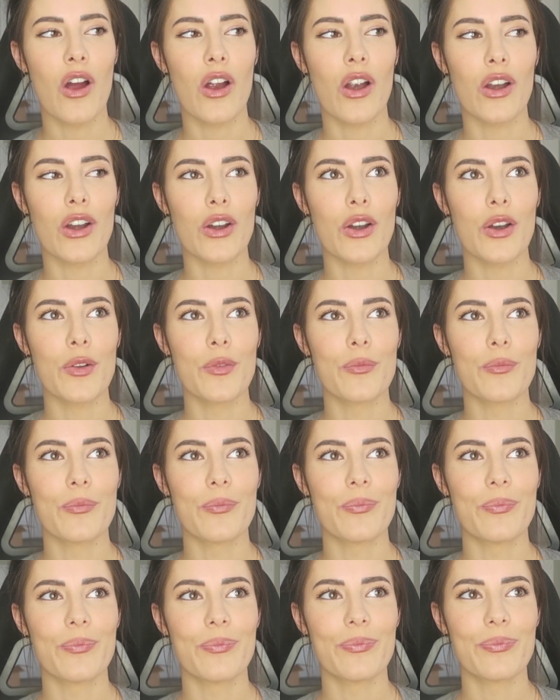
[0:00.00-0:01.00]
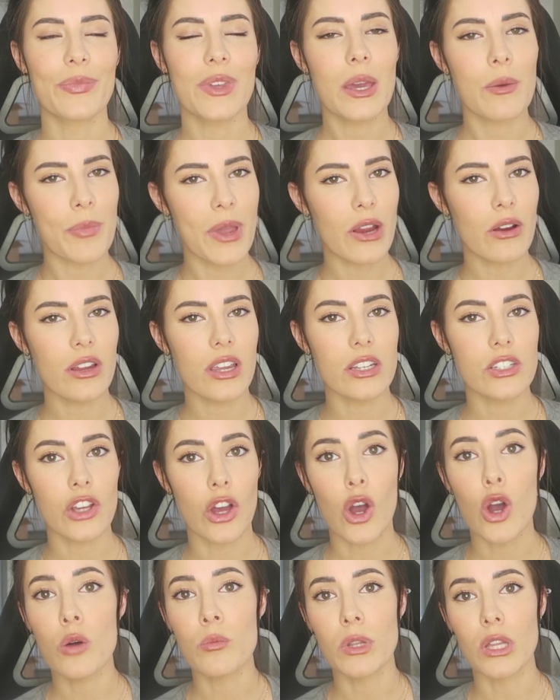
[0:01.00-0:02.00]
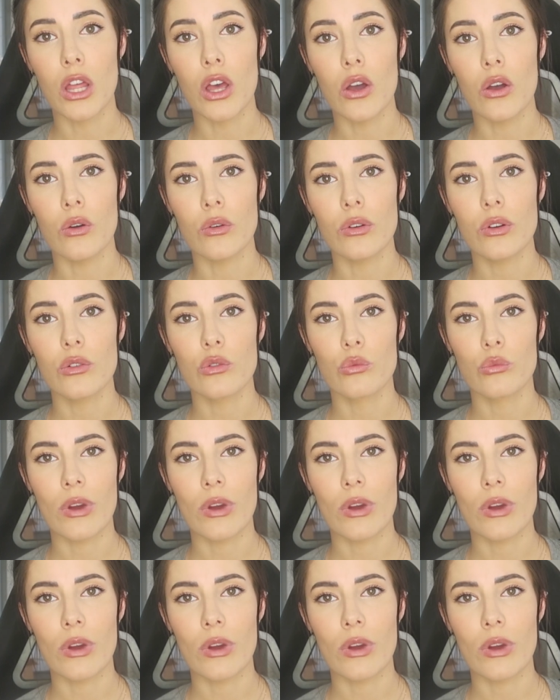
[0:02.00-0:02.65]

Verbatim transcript: are comparing it to Home Alone,